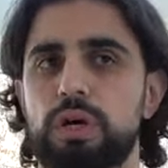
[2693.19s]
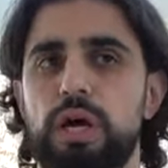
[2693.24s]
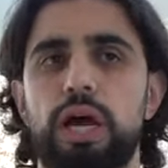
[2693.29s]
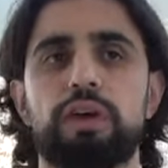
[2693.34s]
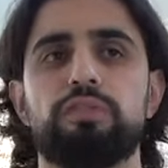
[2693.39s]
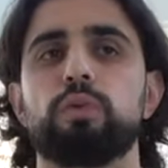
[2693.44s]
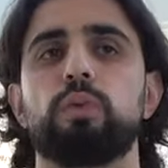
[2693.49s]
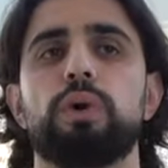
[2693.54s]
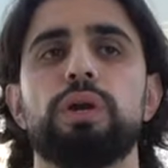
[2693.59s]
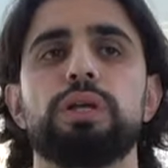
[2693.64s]

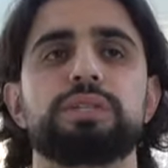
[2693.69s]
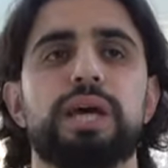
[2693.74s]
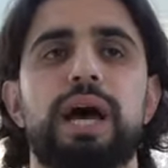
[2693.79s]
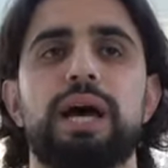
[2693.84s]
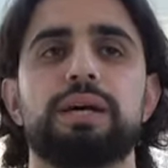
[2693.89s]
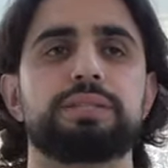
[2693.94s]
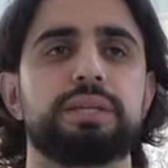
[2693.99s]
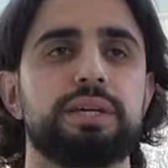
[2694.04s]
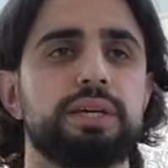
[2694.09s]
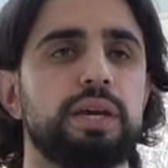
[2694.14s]
Everyone is
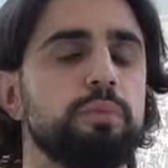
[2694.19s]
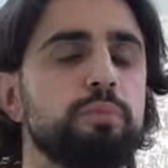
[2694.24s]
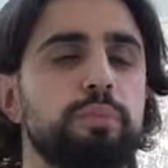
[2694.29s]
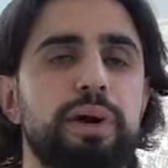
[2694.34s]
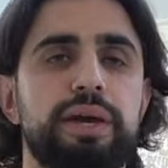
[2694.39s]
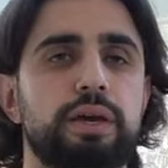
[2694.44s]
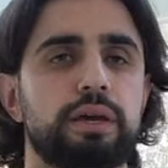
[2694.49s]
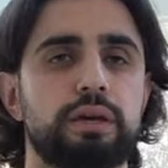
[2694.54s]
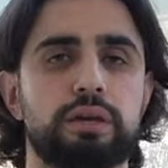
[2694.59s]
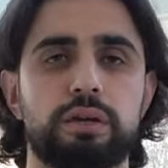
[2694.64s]
asking and
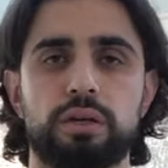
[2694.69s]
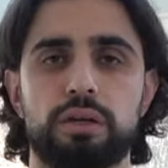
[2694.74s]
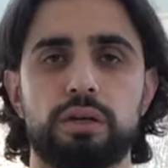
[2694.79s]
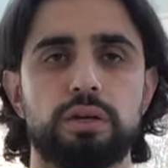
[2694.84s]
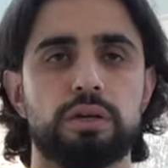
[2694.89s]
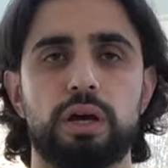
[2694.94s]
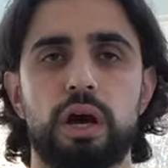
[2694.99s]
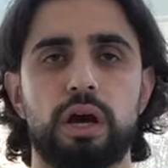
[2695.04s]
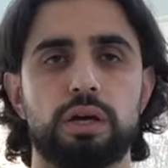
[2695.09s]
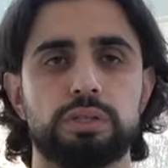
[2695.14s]
begging
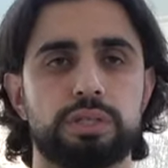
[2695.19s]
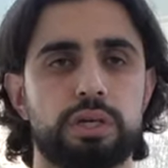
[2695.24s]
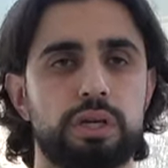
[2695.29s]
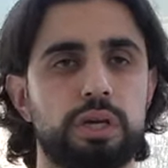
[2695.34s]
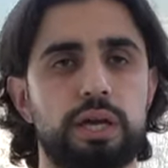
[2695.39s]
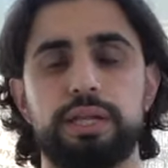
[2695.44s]
in Gaza